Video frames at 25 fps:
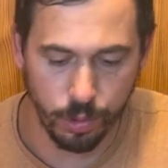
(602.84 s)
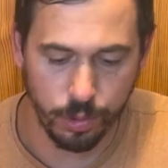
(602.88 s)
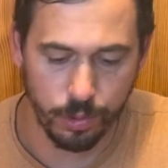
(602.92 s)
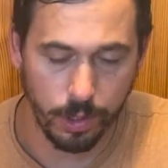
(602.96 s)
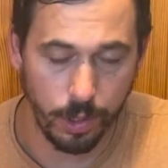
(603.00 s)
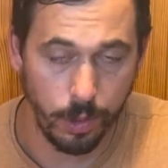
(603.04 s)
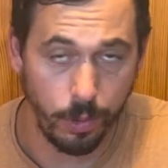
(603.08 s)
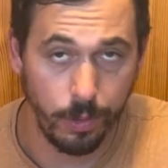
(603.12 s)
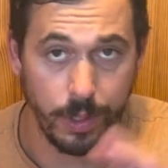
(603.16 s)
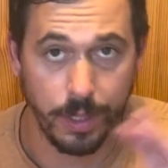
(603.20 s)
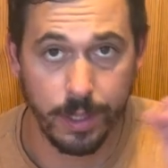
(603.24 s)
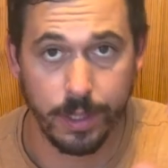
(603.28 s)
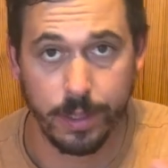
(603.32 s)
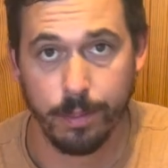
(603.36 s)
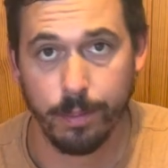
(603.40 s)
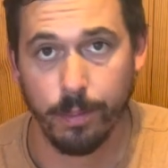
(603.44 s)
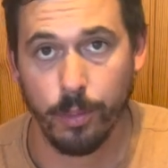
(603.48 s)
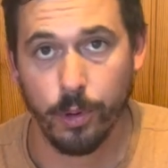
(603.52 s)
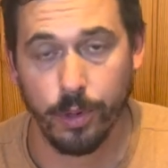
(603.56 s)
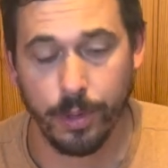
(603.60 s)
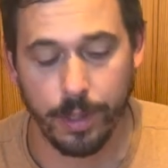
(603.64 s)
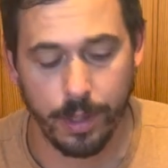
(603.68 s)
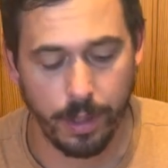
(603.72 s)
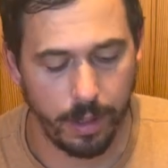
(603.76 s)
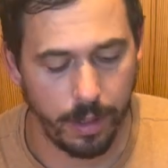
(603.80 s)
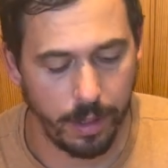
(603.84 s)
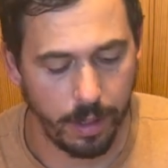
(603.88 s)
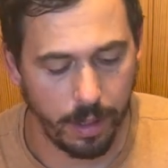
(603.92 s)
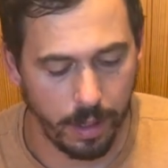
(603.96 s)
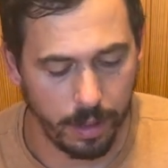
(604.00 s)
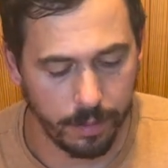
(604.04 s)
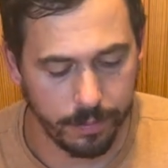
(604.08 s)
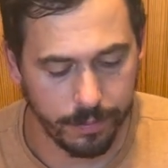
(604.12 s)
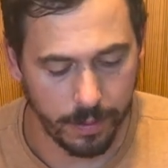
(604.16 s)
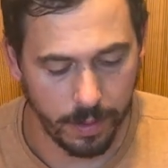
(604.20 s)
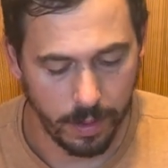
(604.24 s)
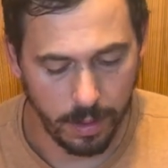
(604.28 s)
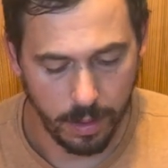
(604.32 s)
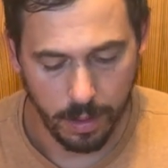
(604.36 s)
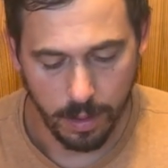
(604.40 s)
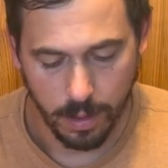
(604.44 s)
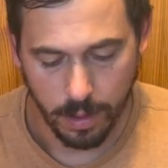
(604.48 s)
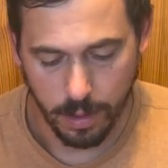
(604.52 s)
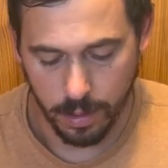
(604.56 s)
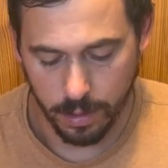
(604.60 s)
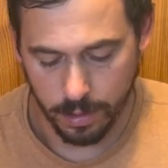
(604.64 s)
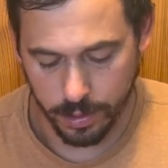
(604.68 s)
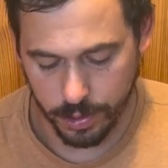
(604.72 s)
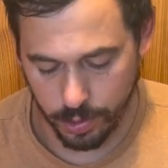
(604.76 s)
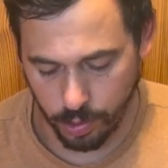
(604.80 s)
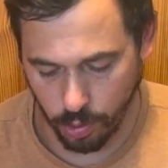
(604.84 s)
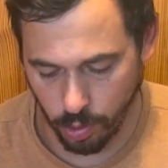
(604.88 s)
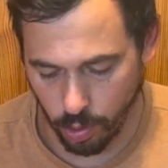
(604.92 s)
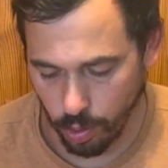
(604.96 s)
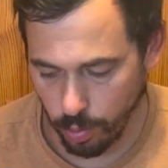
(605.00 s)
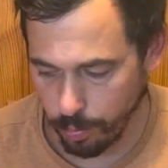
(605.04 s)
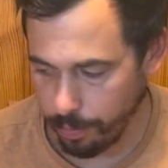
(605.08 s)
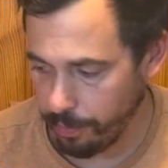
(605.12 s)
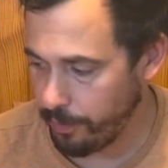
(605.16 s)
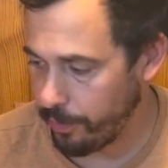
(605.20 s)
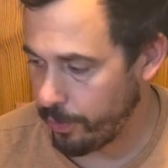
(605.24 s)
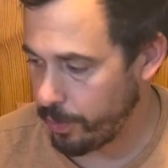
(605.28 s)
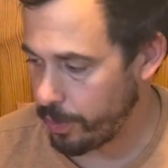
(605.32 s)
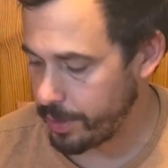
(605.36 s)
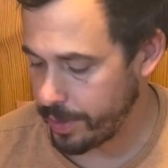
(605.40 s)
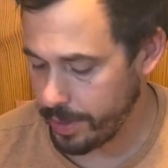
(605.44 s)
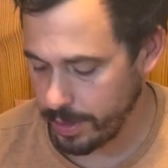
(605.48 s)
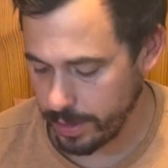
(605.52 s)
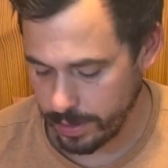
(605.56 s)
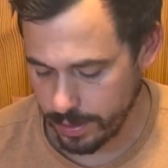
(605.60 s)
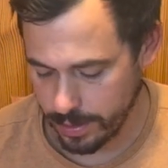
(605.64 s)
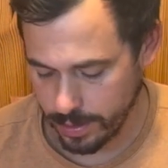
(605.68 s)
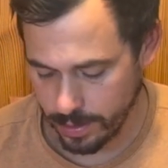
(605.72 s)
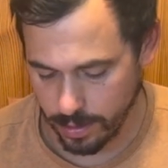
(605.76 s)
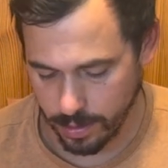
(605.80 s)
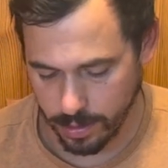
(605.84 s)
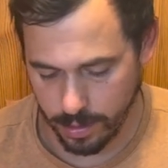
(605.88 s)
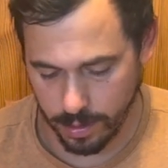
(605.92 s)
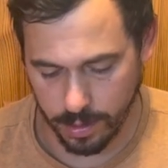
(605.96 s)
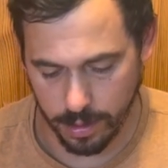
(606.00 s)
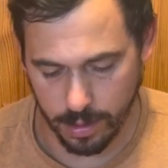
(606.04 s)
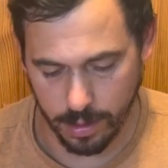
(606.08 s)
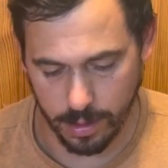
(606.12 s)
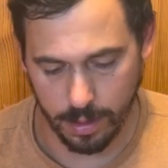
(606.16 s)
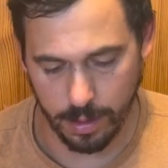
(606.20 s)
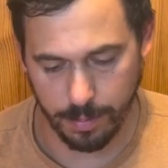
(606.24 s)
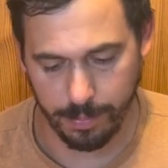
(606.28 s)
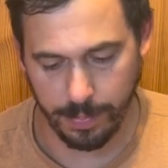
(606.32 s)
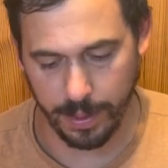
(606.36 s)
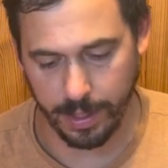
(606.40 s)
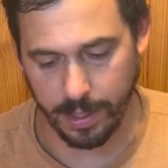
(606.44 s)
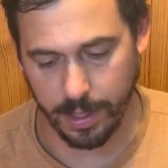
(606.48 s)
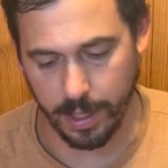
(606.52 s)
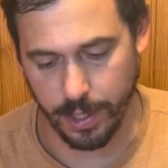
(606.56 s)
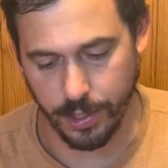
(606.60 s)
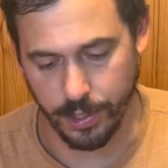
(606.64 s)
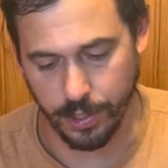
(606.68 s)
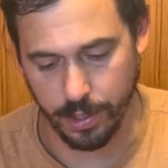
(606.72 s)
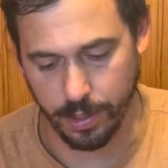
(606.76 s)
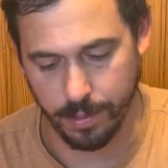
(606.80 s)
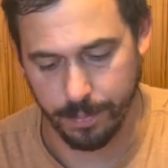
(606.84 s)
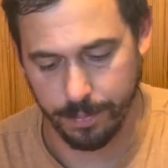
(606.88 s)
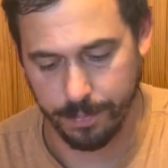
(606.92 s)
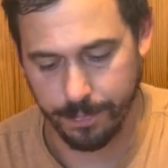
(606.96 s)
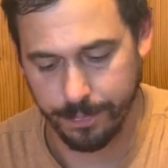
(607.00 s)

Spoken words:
so it's more than enough scope for this application.